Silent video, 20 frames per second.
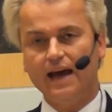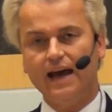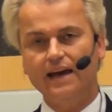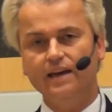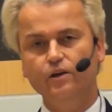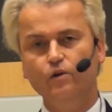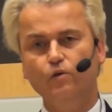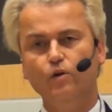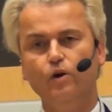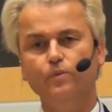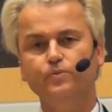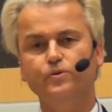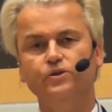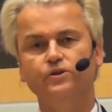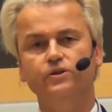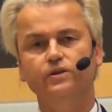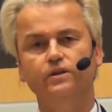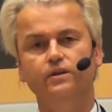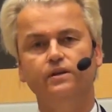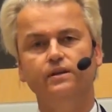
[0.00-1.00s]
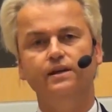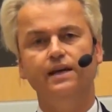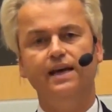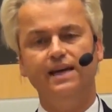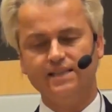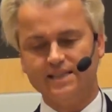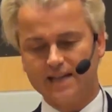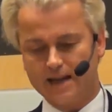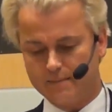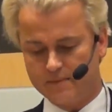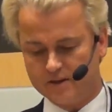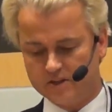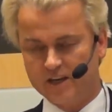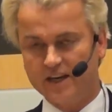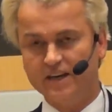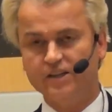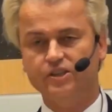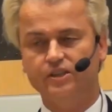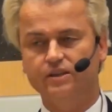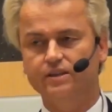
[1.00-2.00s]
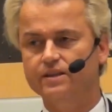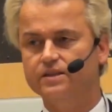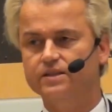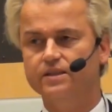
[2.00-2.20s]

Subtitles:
And Europe's Islamization,